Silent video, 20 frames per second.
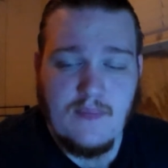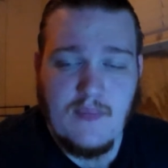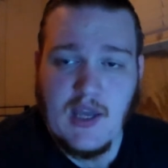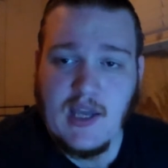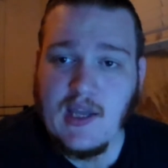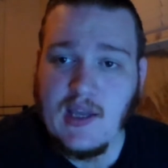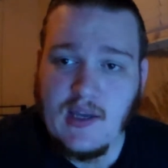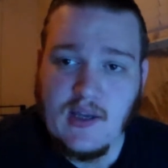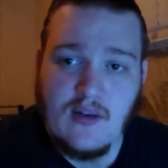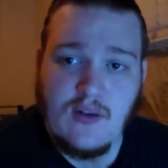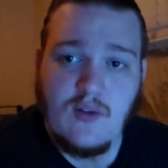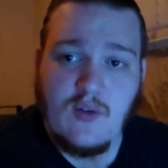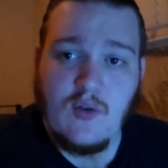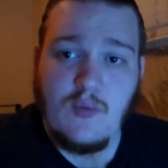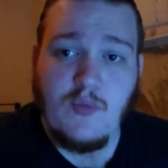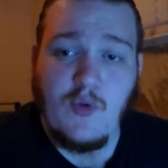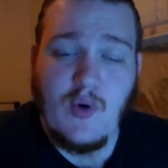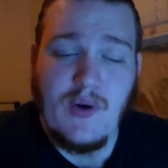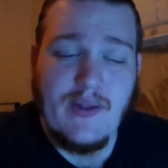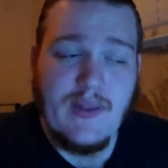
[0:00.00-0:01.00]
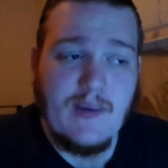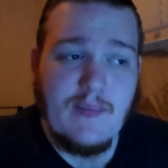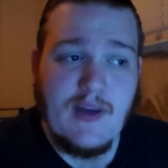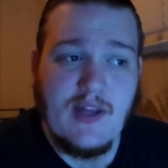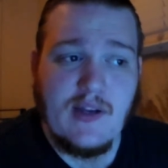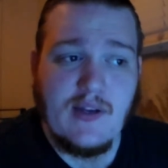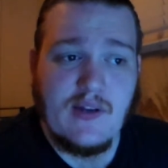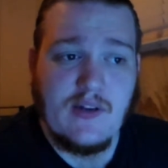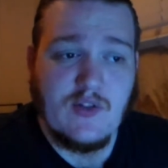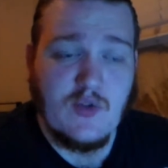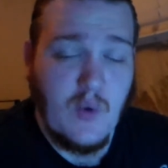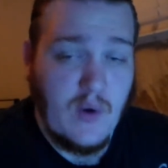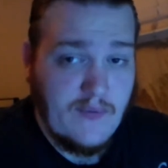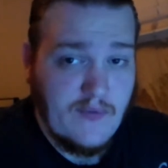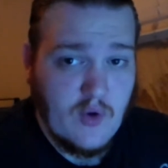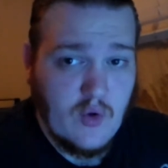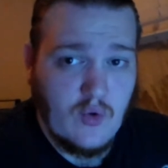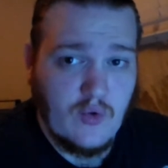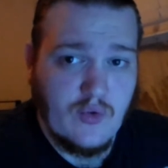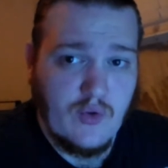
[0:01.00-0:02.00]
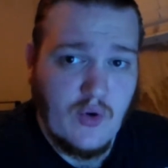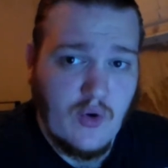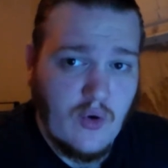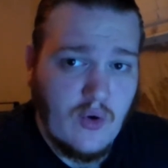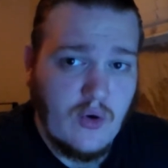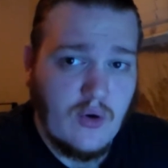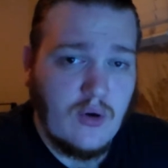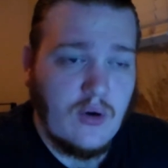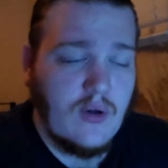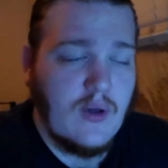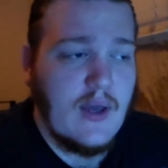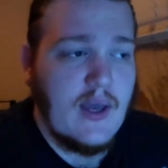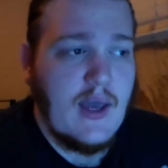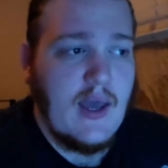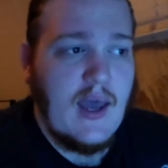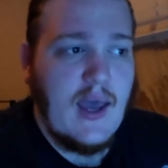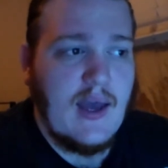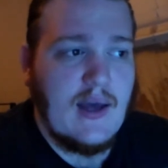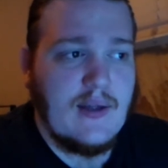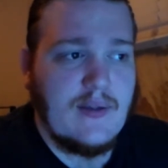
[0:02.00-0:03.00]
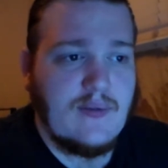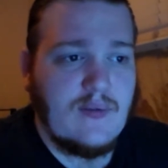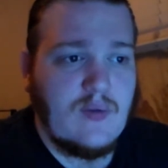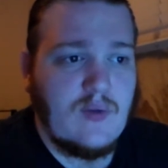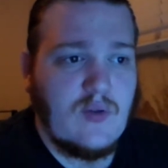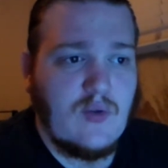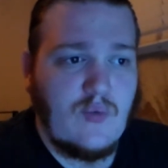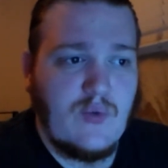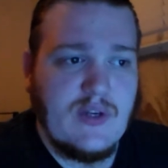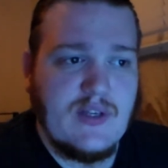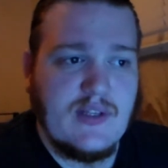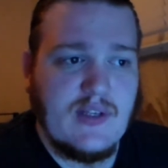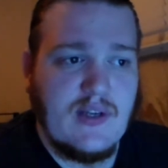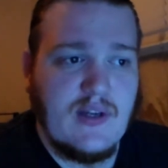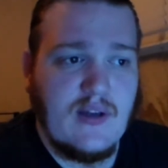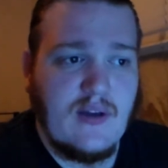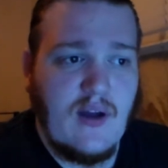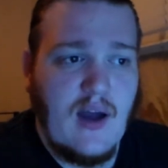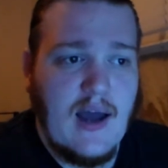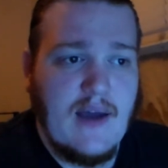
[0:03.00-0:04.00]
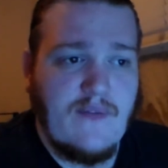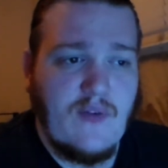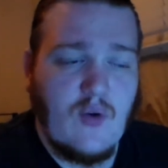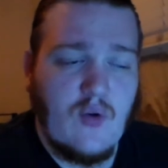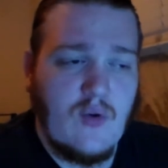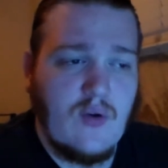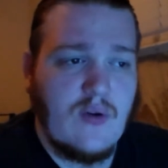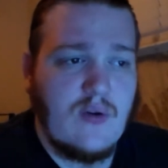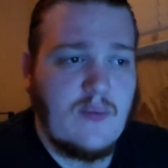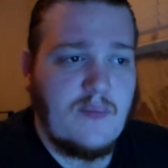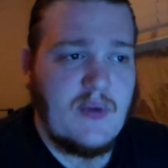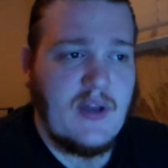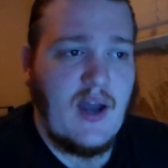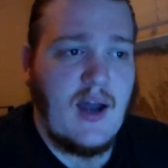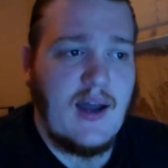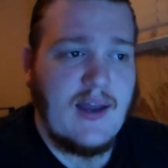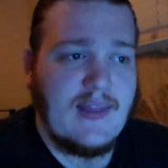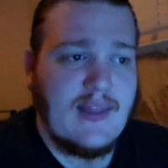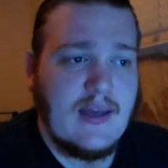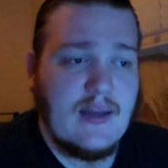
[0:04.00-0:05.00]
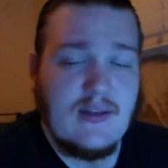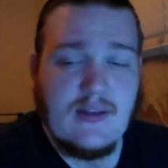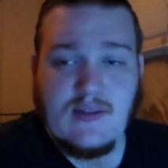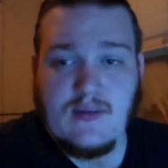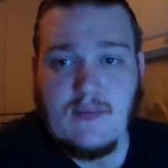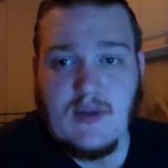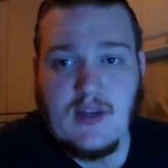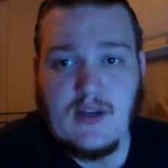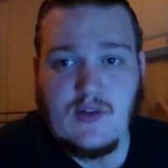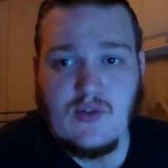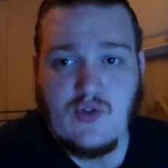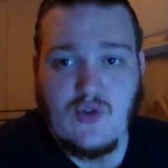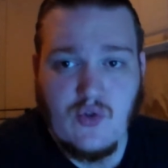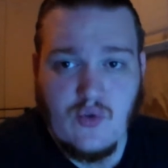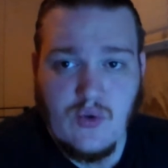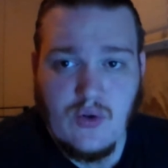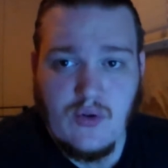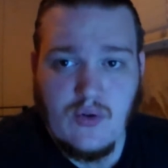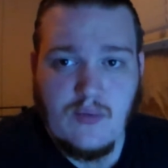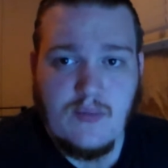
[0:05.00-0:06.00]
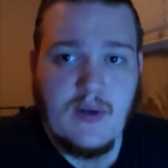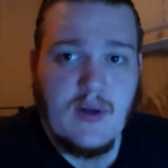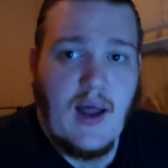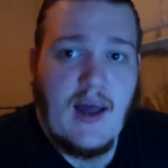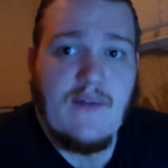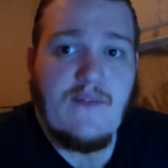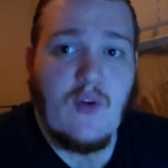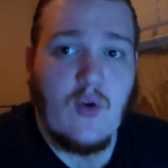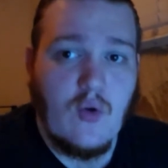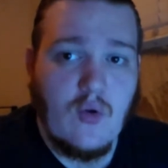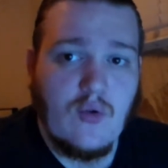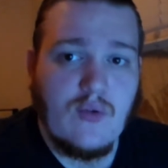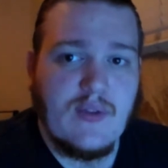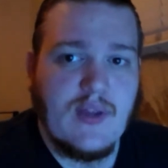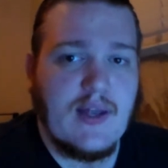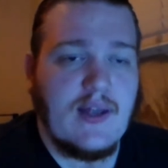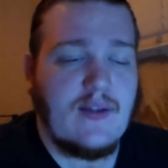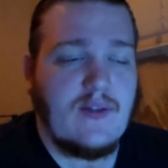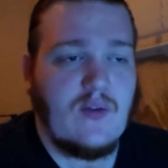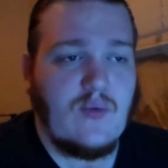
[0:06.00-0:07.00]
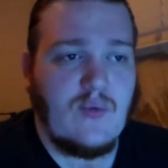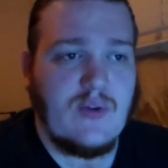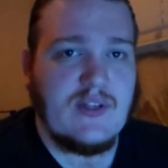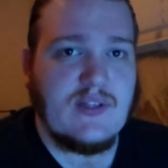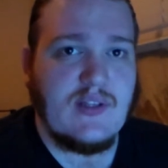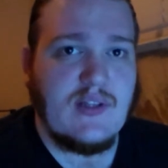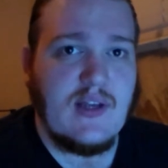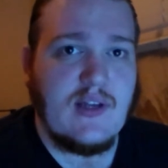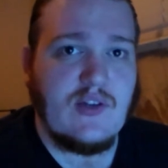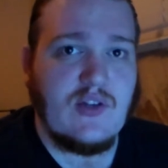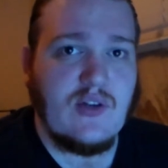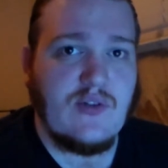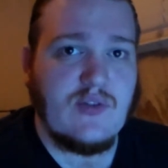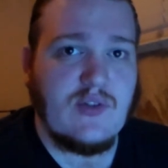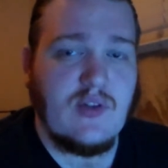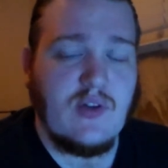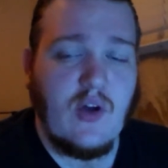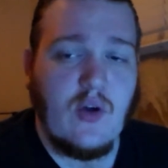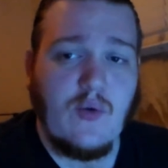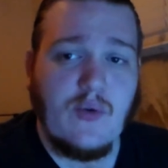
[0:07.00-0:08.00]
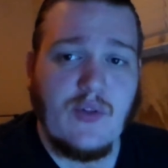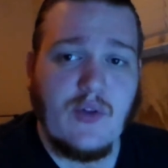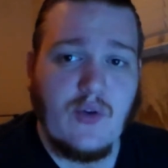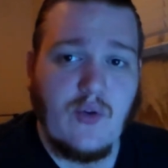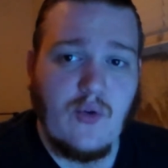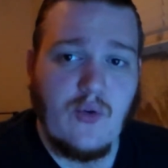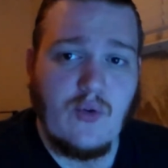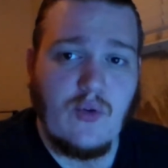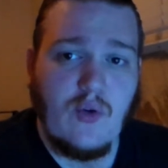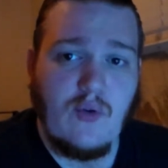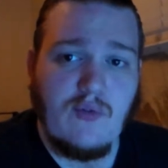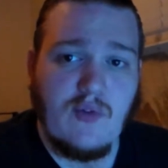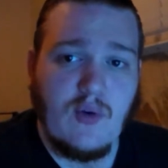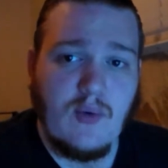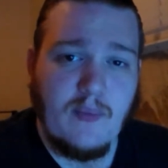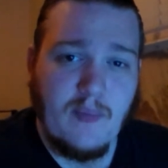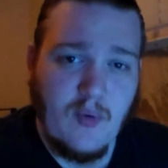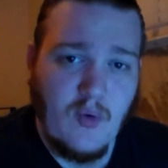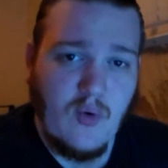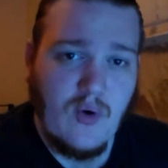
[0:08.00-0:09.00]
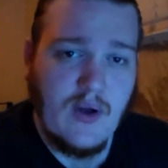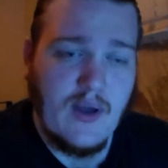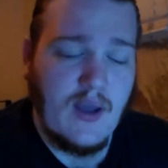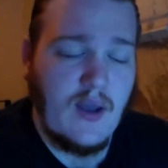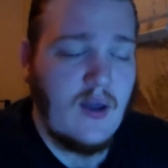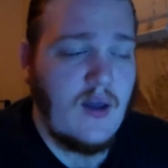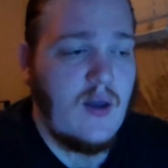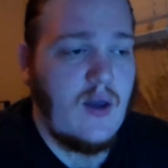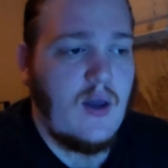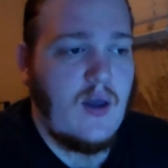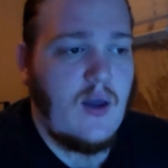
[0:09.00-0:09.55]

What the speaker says: making it a little boy, they made it a 12-year-old girl. And the reasoning I've heard behind that doesn't make it true, but I've heard that the reason they chose to go with a girl over a boy